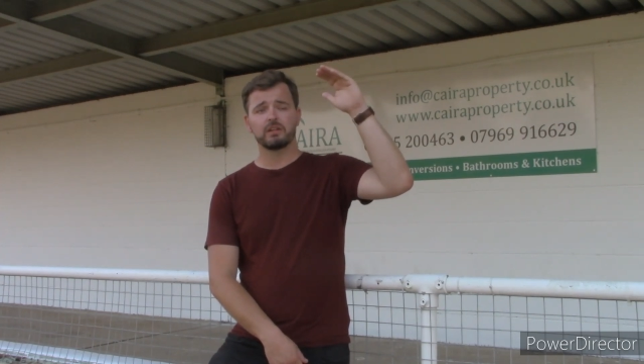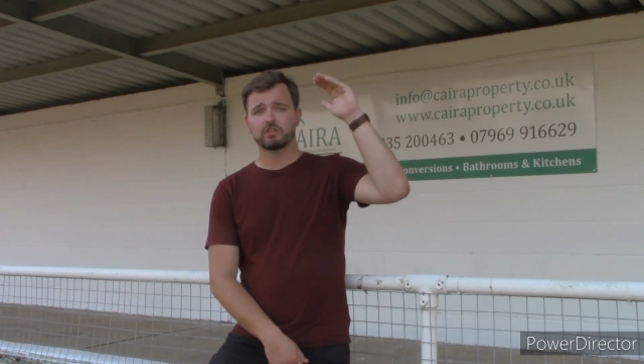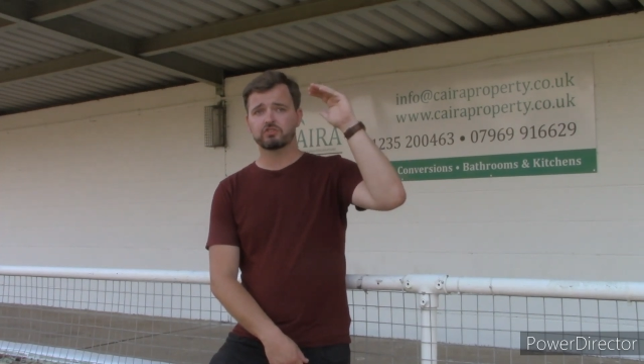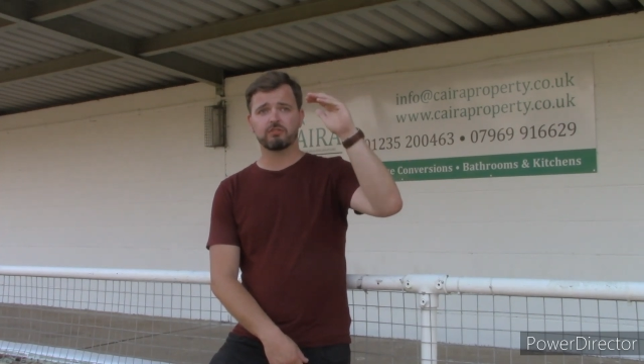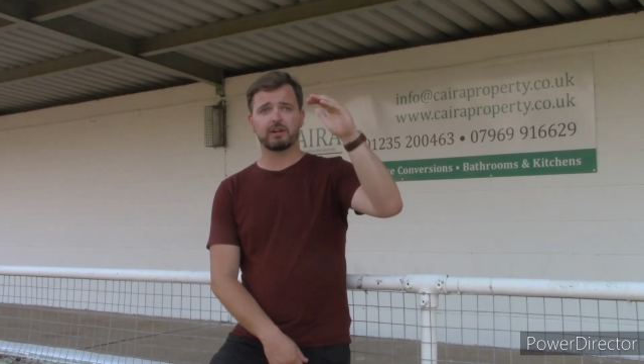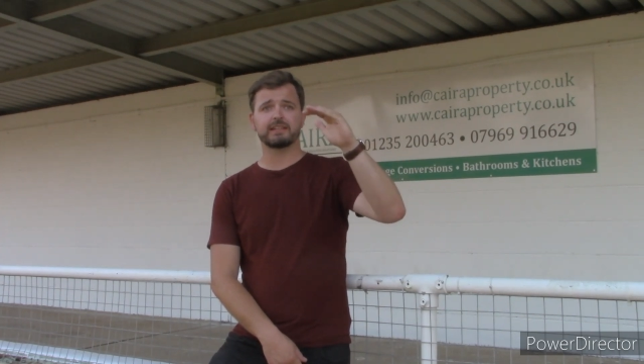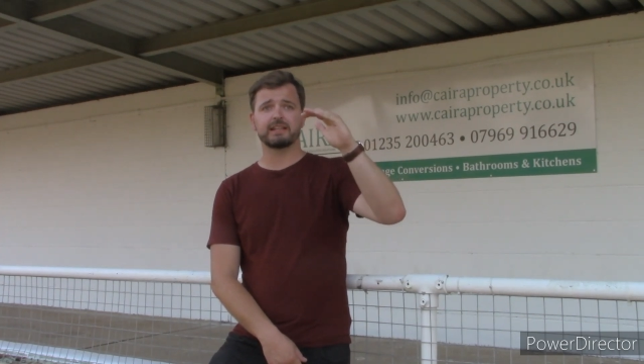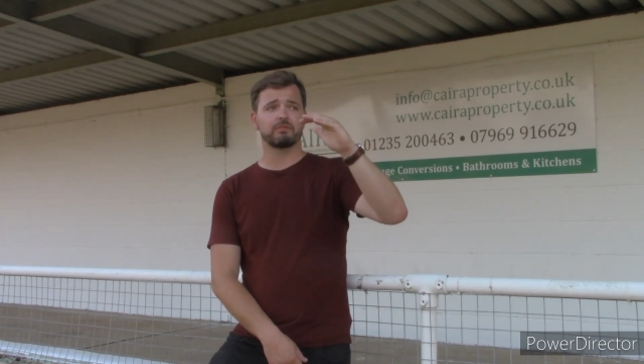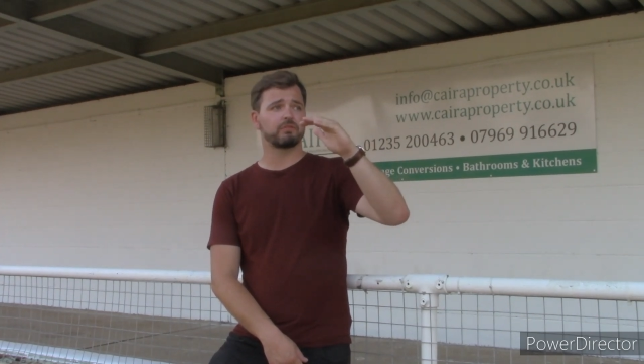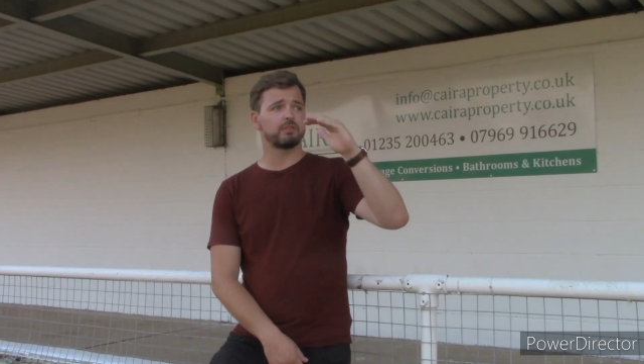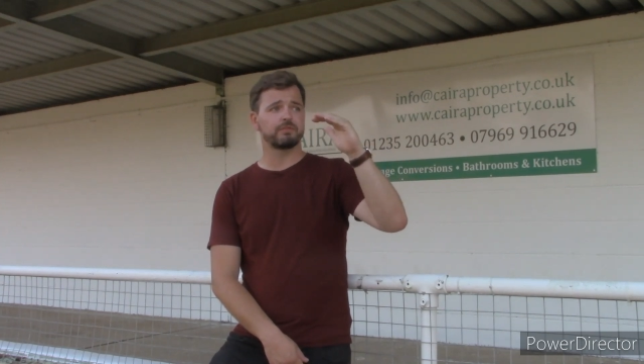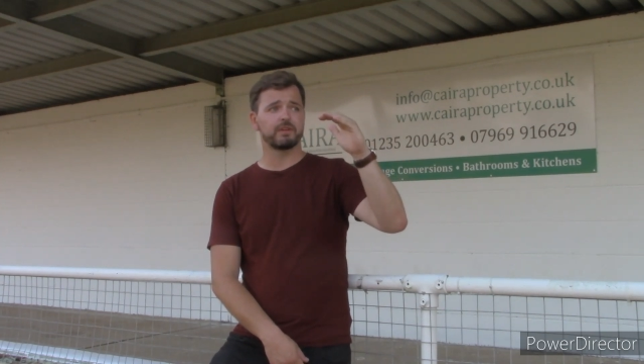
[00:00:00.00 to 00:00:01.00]
straight down
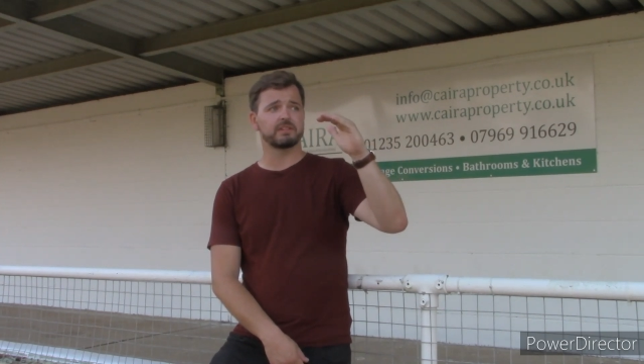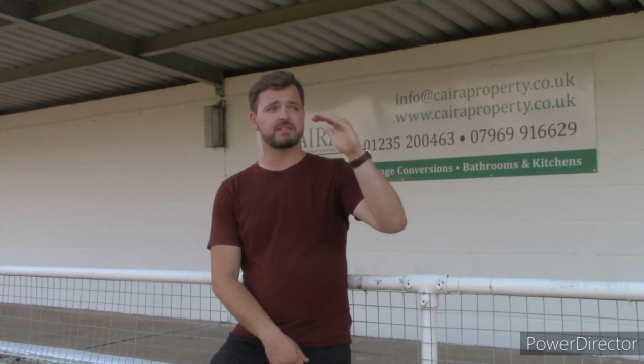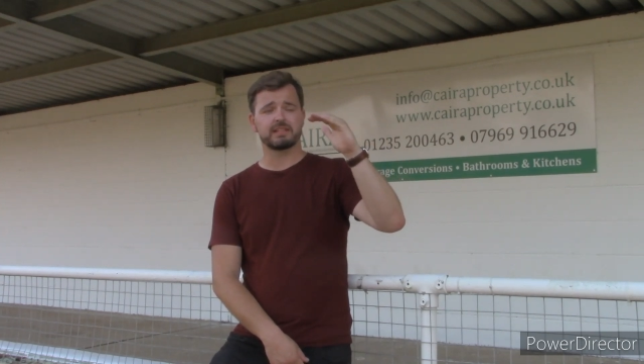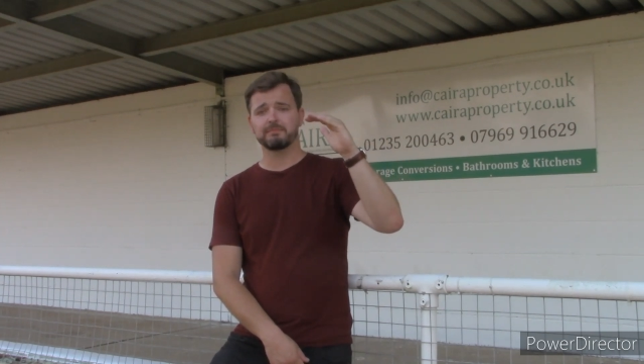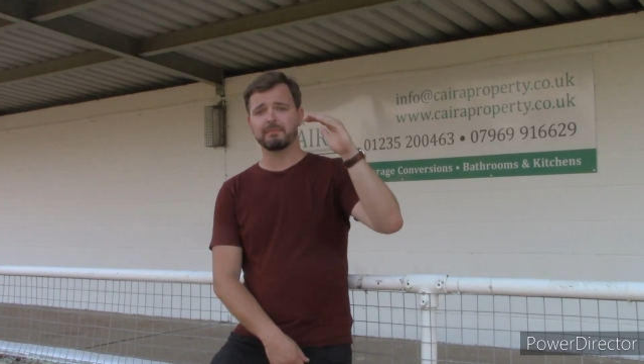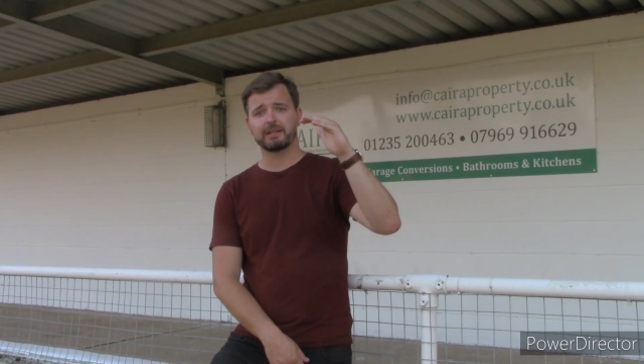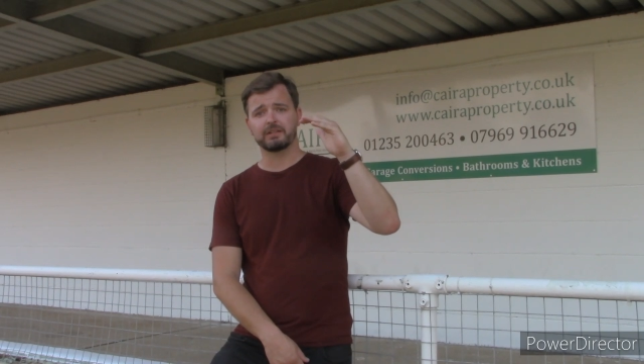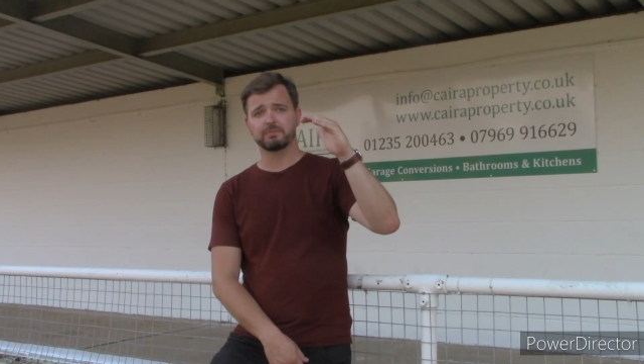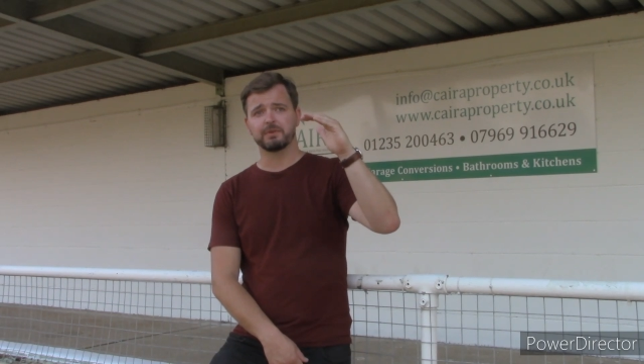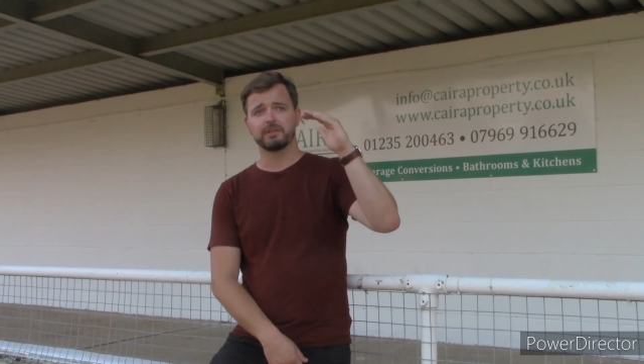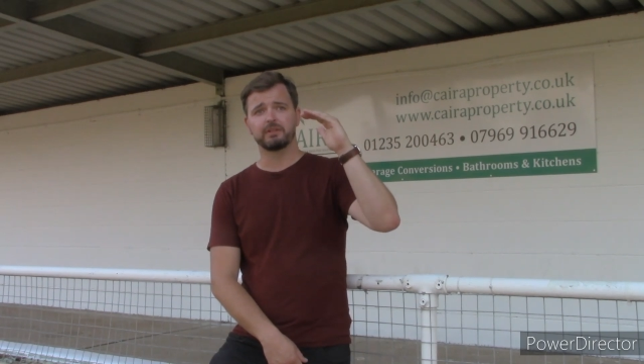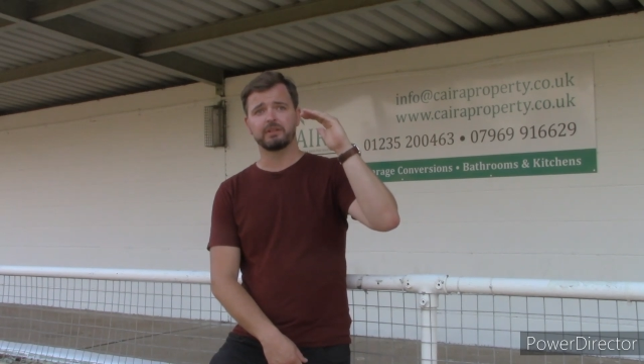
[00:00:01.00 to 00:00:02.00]
to the first team management.